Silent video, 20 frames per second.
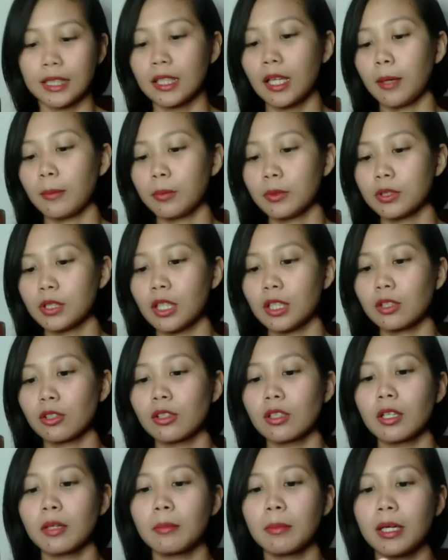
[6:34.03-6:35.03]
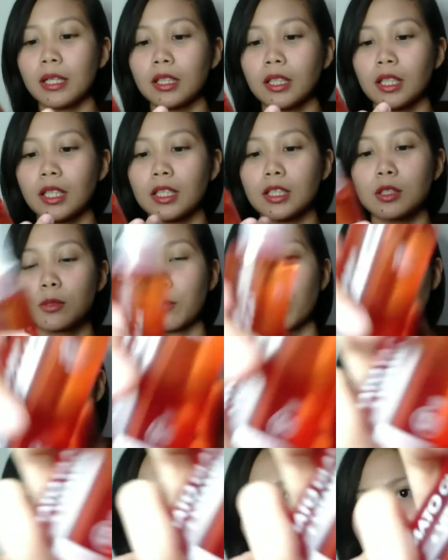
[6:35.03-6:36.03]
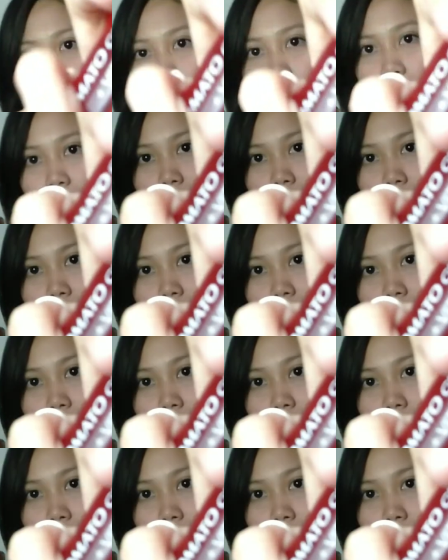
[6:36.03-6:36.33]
Tapos, ito naman is protect